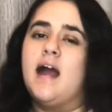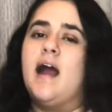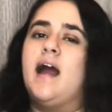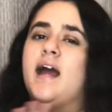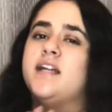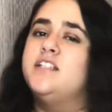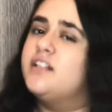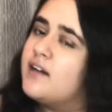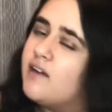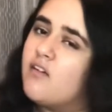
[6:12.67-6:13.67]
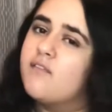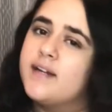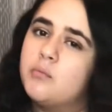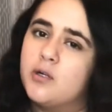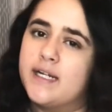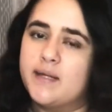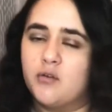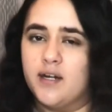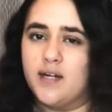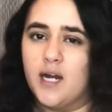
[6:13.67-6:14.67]
I do have a few more
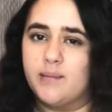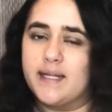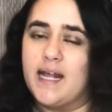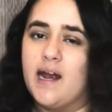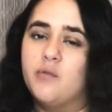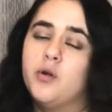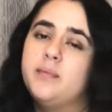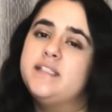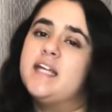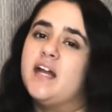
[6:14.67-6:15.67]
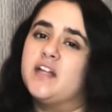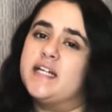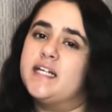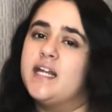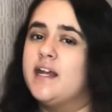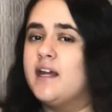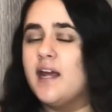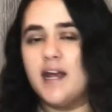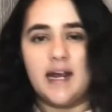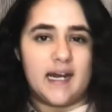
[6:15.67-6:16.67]
story times that I will be telling.
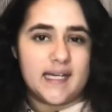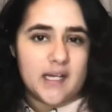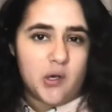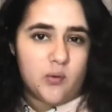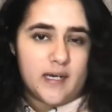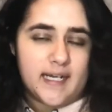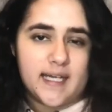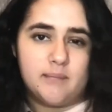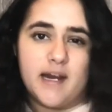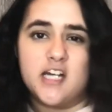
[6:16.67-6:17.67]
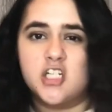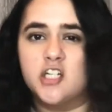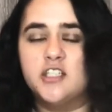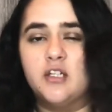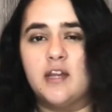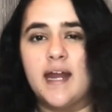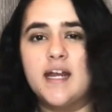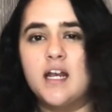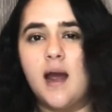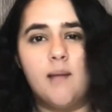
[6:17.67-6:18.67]
As always, make sure to
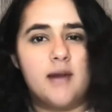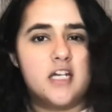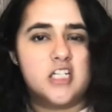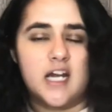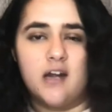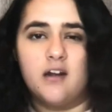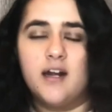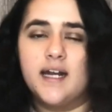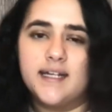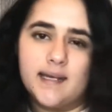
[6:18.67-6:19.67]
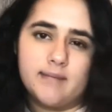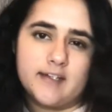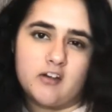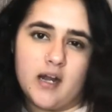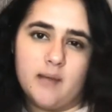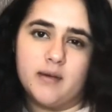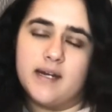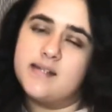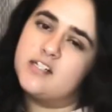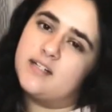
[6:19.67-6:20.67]
like, comment, share, and subscribe.
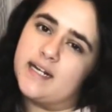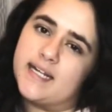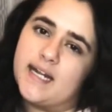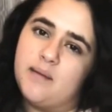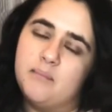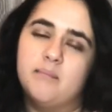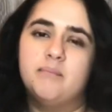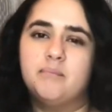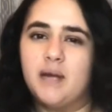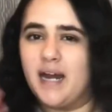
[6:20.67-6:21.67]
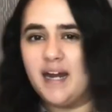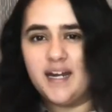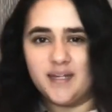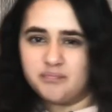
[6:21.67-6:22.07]
Until next time, bye!